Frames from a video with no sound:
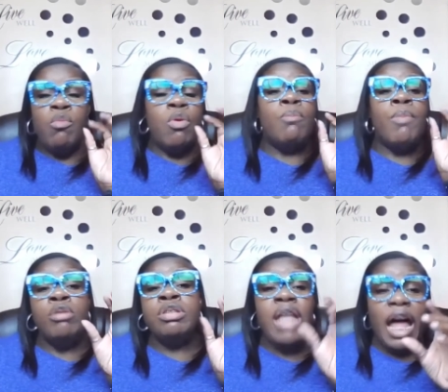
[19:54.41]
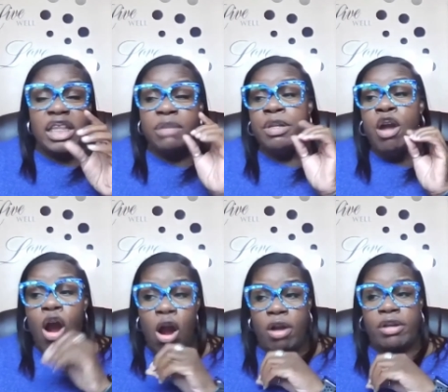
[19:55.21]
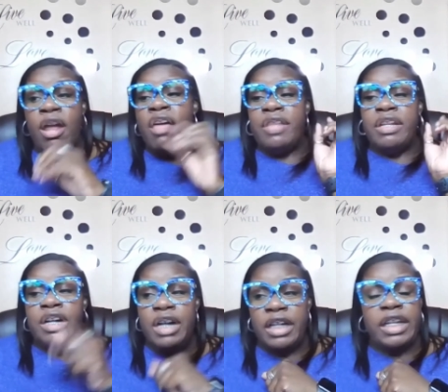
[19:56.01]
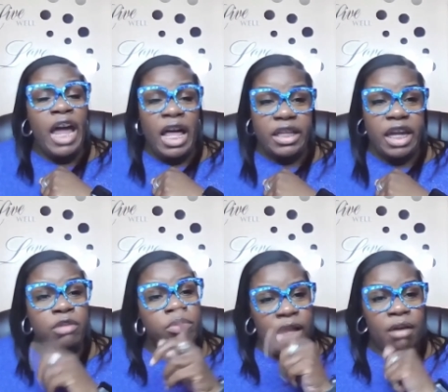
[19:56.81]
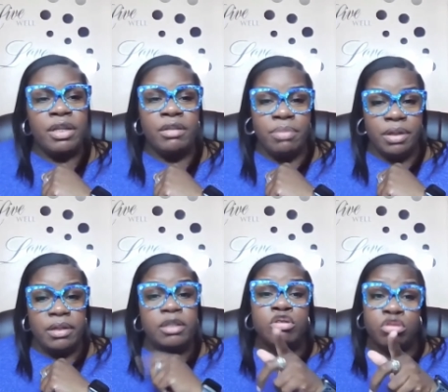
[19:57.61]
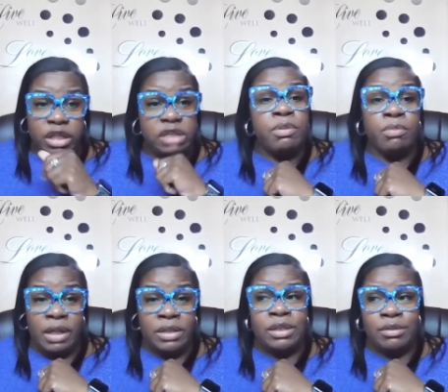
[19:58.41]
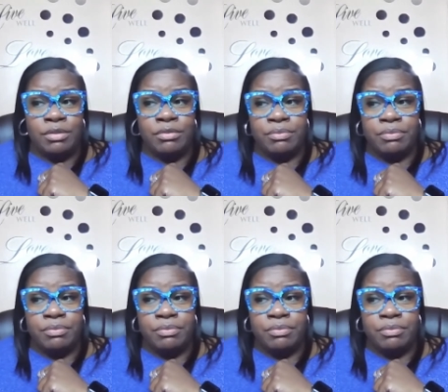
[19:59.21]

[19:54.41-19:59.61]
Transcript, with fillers: will most likely be harder than hugging an alligator without getting bit. Trust me when I tell you.